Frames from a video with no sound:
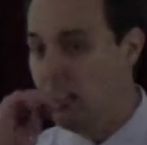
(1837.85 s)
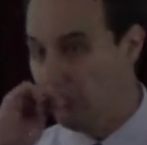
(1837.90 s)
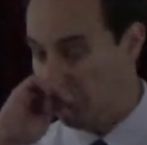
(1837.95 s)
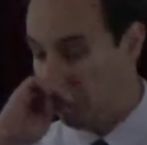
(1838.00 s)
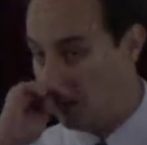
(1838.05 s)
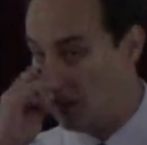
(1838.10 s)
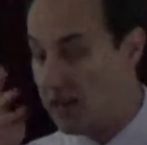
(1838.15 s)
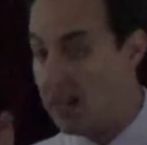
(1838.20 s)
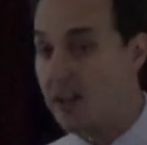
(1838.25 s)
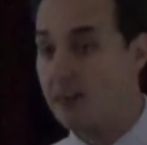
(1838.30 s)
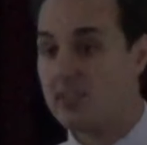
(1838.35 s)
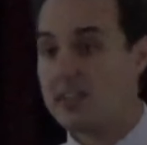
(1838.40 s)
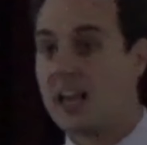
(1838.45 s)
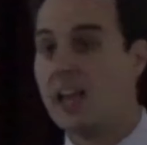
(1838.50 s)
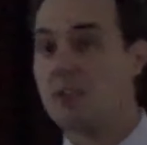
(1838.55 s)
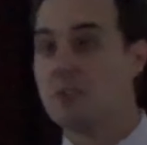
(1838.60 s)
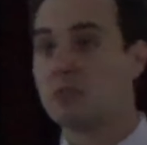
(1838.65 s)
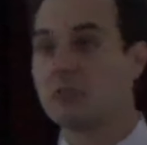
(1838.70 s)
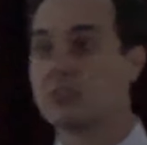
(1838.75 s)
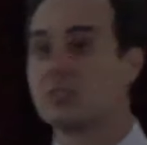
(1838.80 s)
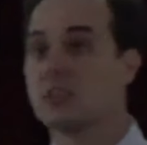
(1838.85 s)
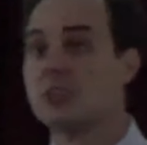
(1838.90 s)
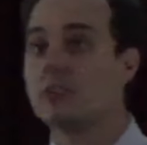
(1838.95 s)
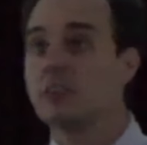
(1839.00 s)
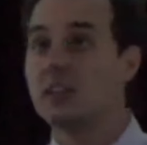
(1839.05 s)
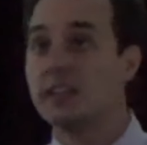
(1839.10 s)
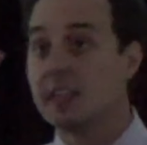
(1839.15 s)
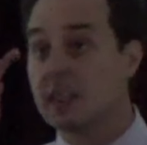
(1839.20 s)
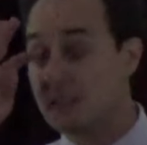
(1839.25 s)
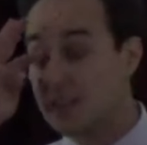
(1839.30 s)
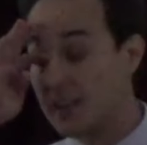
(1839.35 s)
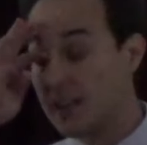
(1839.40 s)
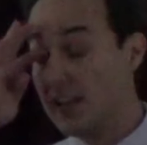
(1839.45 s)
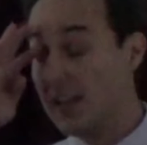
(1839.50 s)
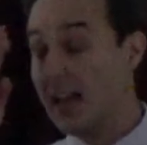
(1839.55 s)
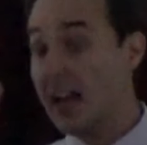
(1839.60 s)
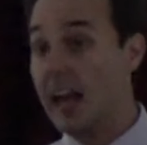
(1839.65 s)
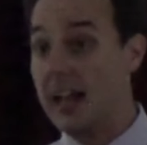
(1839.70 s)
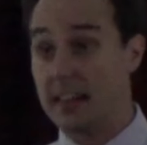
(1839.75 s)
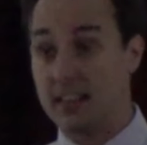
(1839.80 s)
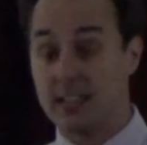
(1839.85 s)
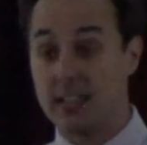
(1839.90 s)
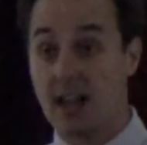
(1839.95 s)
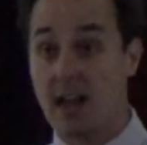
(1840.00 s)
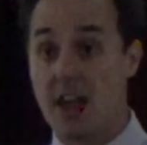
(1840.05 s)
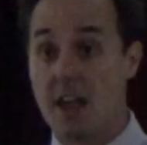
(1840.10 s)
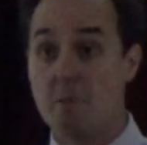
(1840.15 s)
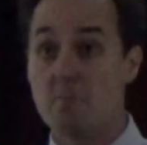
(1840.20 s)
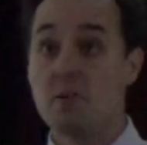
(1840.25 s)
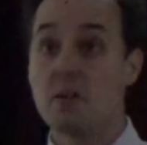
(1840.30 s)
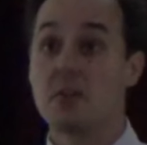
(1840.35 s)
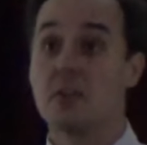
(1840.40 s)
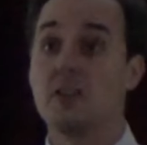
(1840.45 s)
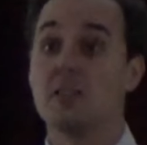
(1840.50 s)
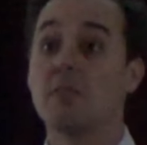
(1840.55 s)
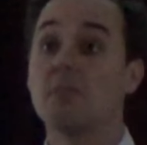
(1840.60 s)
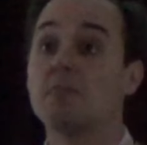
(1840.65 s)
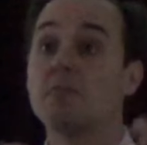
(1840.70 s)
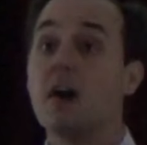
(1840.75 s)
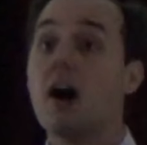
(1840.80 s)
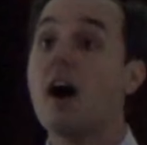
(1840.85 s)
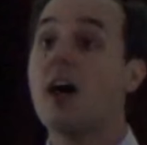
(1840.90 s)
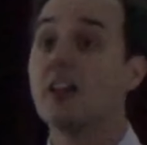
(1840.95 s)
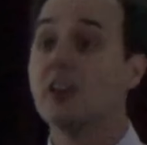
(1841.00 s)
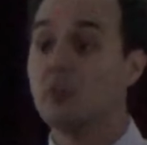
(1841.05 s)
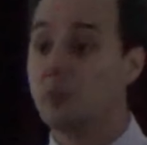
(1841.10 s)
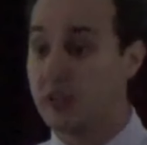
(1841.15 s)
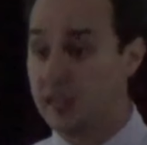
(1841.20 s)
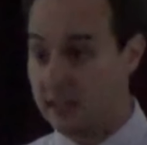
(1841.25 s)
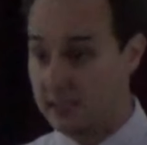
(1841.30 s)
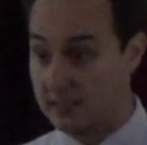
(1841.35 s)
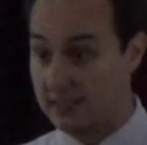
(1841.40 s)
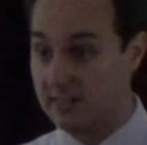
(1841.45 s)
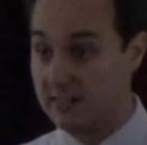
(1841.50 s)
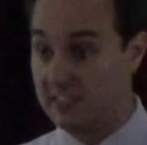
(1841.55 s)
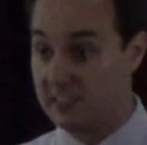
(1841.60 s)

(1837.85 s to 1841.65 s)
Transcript: So now Daniel is looking at the time period following